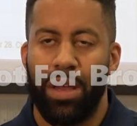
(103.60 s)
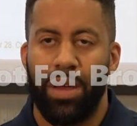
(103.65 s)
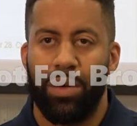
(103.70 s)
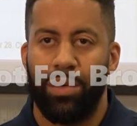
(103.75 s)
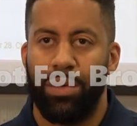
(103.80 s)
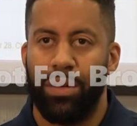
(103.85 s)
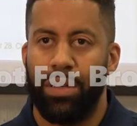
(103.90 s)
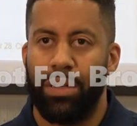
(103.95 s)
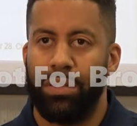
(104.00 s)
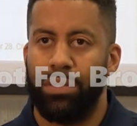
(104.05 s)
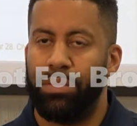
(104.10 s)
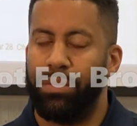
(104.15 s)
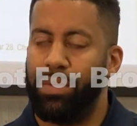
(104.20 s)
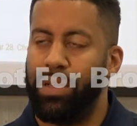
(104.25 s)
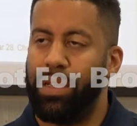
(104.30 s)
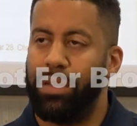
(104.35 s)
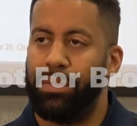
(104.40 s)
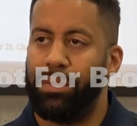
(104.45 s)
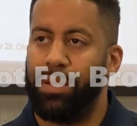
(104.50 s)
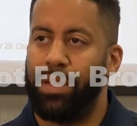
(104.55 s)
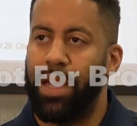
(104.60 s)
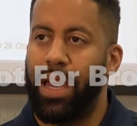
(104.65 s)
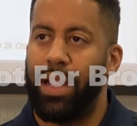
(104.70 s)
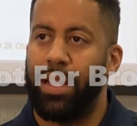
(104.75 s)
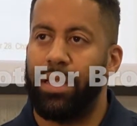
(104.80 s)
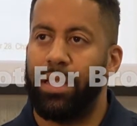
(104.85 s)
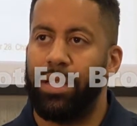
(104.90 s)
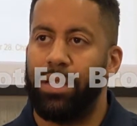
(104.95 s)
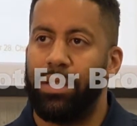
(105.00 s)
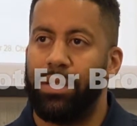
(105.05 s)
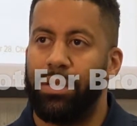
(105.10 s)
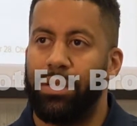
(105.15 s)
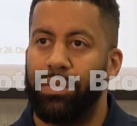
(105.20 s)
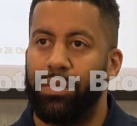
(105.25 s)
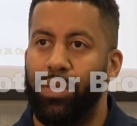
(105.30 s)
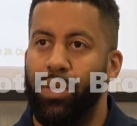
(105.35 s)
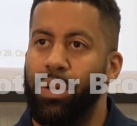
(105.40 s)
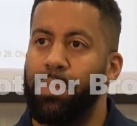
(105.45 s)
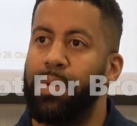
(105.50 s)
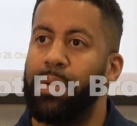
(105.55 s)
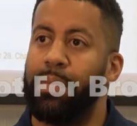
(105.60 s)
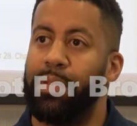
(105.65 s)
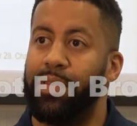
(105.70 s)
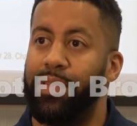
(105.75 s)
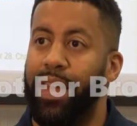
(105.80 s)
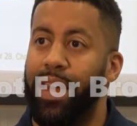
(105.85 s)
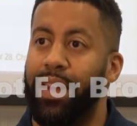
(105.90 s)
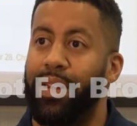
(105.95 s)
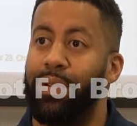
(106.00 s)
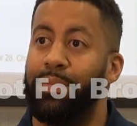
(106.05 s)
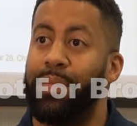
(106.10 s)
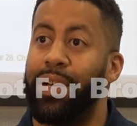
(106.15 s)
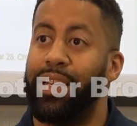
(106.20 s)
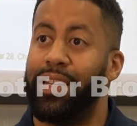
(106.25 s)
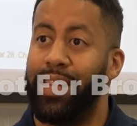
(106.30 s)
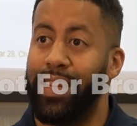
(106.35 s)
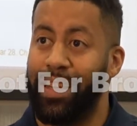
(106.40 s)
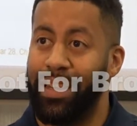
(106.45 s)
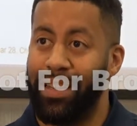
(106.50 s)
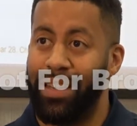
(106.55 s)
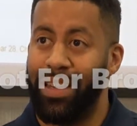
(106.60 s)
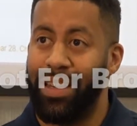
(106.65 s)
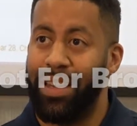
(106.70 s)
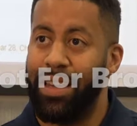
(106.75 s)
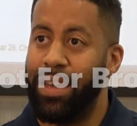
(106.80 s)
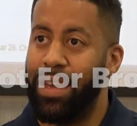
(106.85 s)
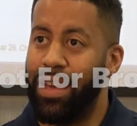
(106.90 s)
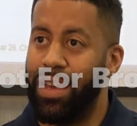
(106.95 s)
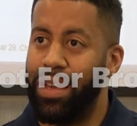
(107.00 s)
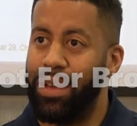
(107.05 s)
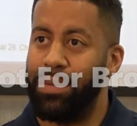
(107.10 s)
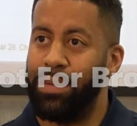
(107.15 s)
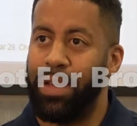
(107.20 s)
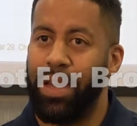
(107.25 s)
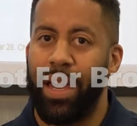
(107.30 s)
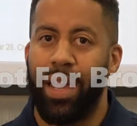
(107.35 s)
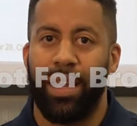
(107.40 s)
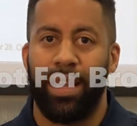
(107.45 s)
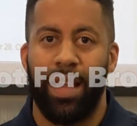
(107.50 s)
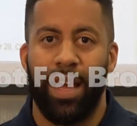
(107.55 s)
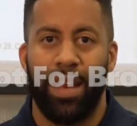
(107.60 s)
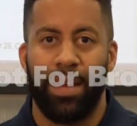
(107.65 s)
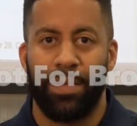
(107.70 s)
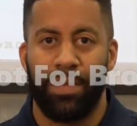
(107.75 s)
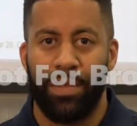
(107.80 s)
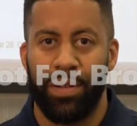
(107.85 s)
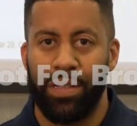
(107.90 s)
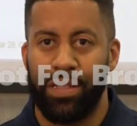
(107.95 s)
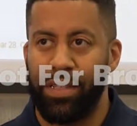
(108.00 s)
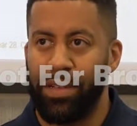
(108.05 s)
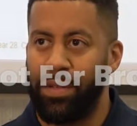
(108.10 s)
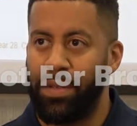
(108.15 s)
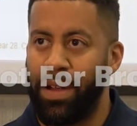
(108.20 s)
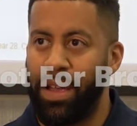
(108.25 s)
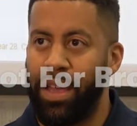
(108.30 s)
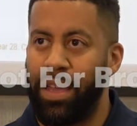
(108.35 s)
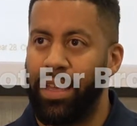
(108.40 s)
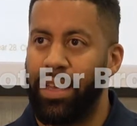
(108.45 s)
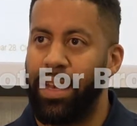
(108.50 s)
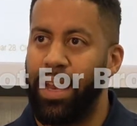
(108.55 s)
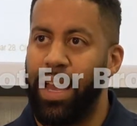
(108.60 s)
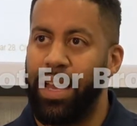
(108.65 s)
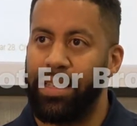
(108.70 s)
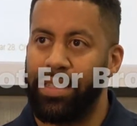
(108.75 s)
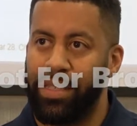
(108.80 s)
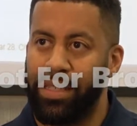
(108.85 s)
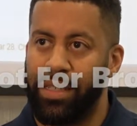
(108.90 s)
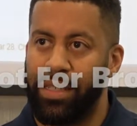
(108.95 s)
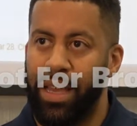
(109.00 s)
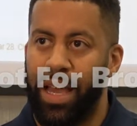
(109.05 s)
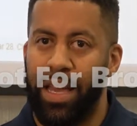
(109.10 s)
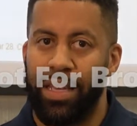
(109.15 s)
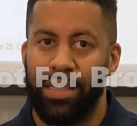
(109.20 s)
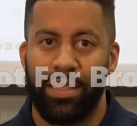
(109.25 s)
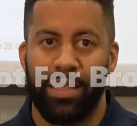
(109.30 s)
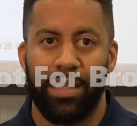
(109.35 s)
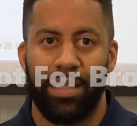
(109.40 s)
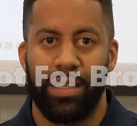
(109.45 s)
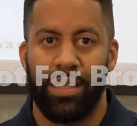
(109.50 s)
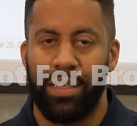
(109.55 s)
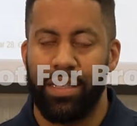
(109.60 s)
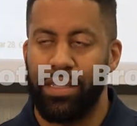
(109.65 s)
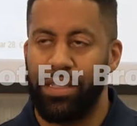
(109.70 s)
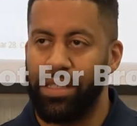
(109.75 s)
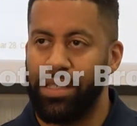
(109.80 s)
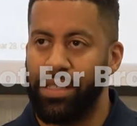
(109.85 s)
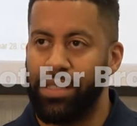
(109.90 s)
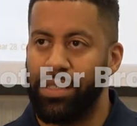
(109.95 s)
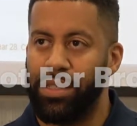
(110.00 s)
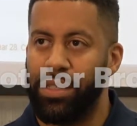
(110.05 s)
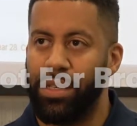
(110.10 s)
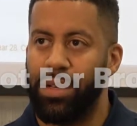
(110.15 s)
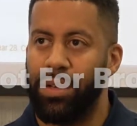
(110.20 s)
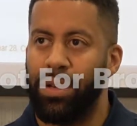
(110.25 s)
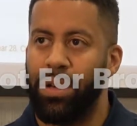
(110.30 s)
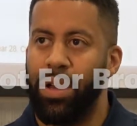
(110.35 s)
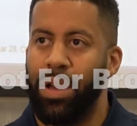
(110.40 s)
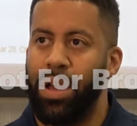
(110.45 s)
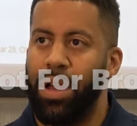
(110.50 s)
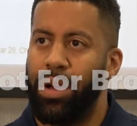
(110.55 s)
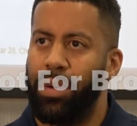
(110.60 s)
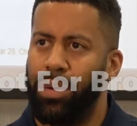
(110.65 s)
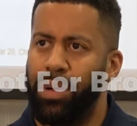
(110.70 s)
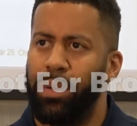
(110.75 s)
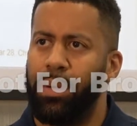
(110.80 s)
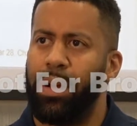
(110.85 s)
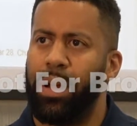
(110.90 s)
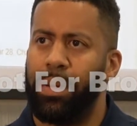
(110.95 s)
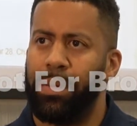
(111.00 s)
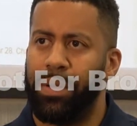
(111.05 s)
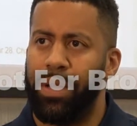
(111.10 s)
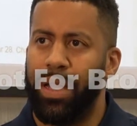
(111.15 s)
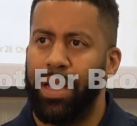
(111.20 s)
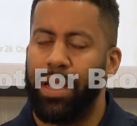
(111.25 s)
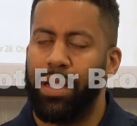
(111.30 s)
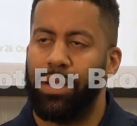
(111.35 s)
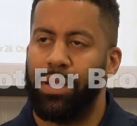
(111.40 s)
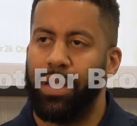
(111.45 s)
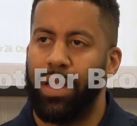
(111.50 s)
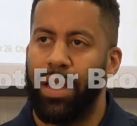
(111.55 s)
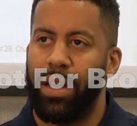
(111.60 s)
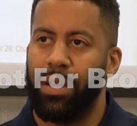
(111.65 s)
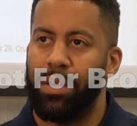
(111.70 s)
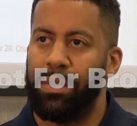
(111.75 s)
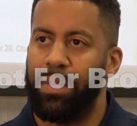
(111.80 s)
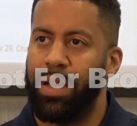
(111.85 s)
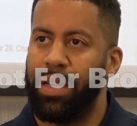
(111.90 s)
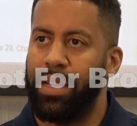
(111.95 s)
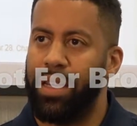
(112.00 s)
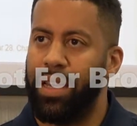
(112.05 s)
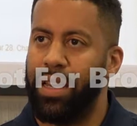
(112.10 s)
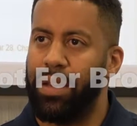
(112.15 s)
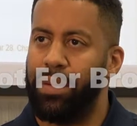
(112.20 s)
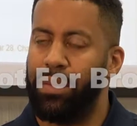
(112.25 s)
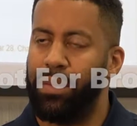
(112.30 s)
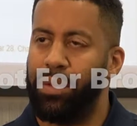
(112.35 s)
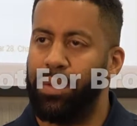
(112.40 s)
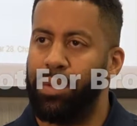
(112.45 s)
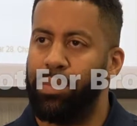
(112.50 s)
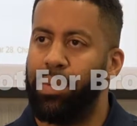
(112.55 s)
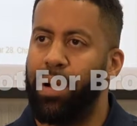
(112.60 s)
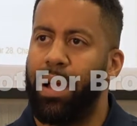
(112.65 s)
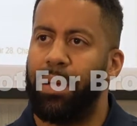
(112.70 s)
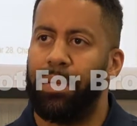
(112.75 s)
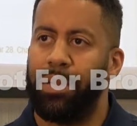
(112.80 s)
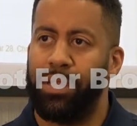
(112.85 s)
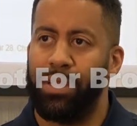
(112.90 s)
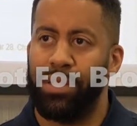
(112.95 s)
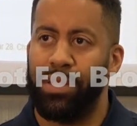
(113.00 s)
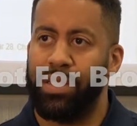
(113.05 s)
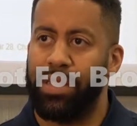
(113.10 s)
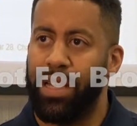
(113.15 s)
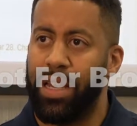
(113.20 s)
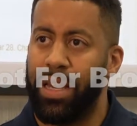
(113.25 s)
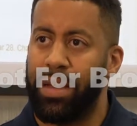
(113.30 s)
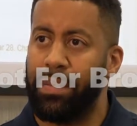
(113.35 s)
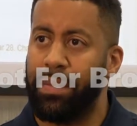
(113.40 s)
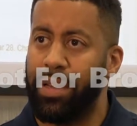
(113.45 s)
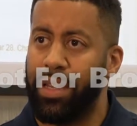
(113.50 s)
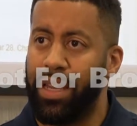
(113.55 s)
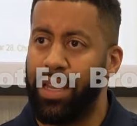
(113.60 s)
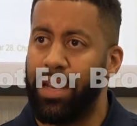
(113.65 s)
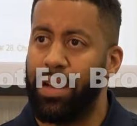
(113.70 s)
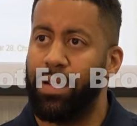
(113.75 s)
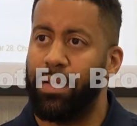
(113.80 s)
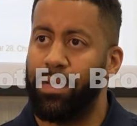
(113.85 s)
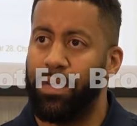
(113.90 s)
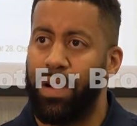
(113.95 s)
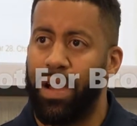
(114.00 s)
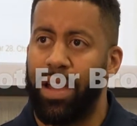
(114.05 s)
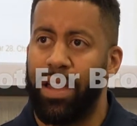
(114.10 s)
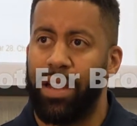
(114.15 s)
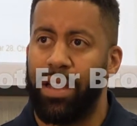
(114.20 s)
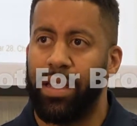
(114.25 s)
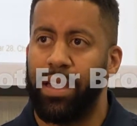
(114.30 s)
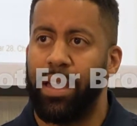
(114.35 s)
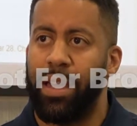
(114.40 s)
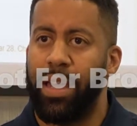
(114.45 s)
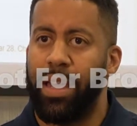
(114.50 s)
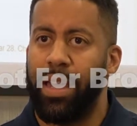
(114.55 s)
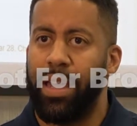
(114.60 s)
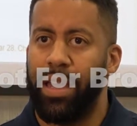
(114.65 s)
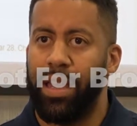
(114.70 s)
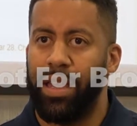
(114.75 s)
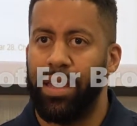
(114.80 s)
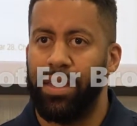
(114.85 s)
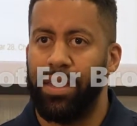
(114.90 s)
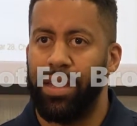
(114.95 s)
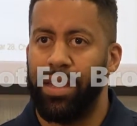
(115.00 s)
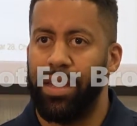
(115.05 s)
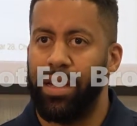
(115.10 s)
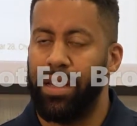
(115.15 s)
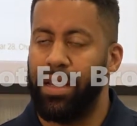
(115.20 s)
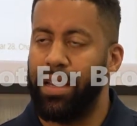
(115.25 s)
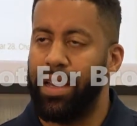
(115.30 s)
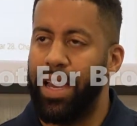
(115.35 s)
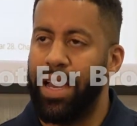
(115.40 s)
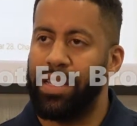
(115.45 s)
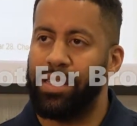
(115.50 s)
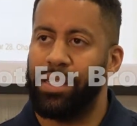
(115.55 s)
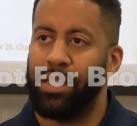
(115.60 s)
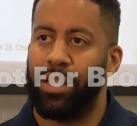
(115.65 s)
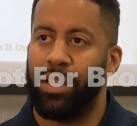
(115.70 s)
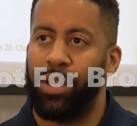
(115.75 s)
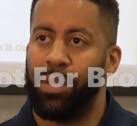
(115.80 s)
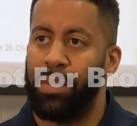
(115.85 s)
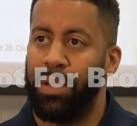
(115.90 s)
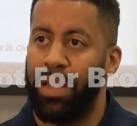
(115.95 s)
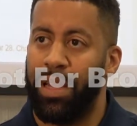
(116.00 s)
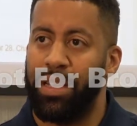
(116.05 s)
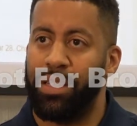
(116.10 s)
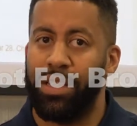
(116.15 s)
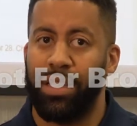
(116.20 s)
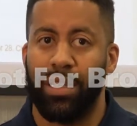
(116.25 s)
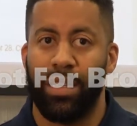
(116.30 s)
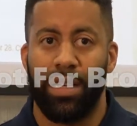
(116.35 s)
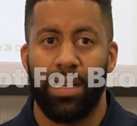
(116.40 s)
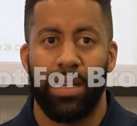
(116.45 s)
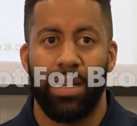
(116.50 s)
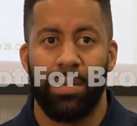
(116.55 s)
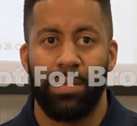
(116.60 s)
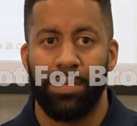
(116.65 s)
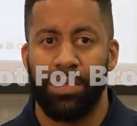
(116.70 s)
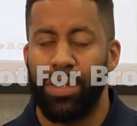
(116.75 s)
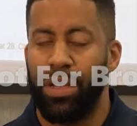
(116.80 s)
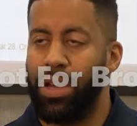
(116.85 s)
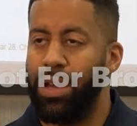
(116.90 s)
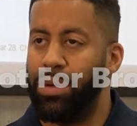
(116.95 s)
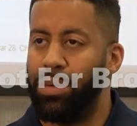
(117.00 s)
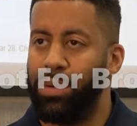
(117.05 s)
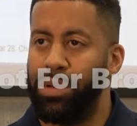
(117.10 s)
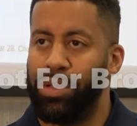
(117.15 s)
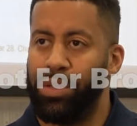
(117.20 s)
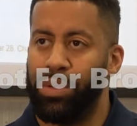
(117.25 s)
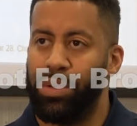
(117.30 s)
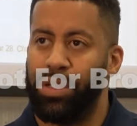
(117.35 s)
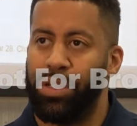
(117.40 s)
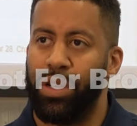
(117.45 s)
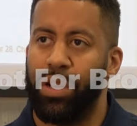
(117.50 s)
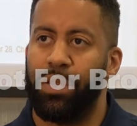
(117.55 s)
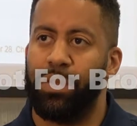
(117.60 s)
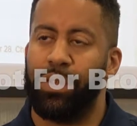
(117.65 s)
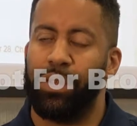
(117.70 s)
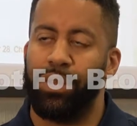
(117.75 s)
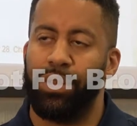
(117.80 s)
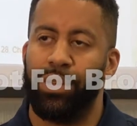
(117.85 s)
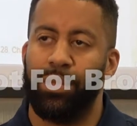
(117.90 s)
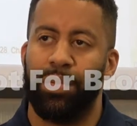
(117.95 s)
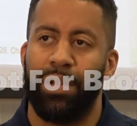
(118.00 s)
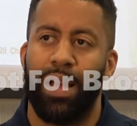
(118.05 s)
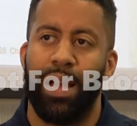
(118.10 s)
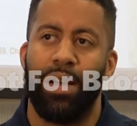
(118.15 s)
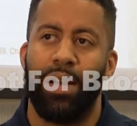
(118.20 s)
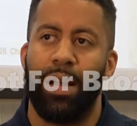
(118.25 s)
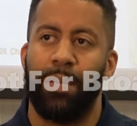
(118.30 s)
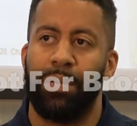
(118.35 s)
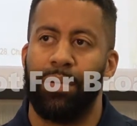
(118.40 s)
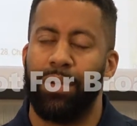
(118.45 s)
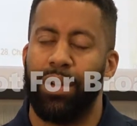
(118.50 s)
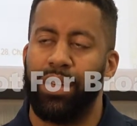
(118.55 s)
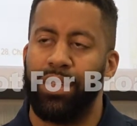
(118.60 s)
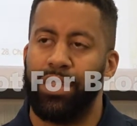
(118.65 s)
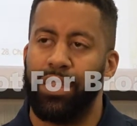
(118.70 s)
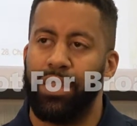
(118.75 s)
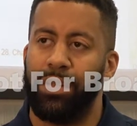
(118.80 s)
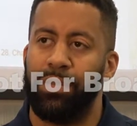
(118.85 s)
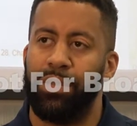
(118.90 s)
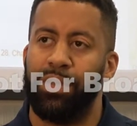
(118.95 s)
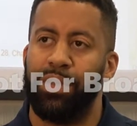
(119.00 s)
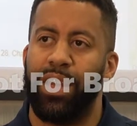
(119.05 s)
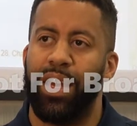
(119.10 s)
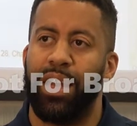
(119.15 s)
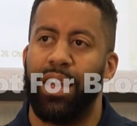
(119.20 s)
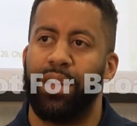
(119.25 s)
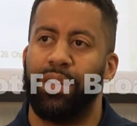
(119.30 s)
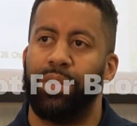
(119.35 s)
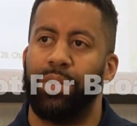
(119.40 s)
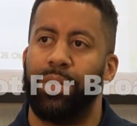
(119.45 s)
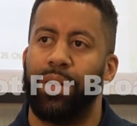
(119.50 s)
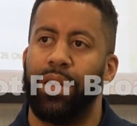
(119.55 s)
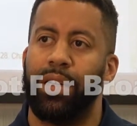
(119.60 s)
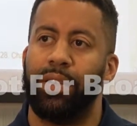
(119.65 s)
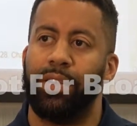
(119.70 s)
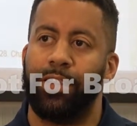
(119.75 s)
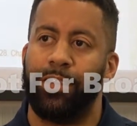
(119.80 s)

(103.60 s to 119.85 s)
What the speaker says: Well, we got a little warm-up of that on Monday. We had a lot of freezing rain and icy conditions, so we were able to handle that on Monday, and we'll probably do the same again on Friday. And then as the accumulation comes, we'll switch over to a plow operation to move that out the way.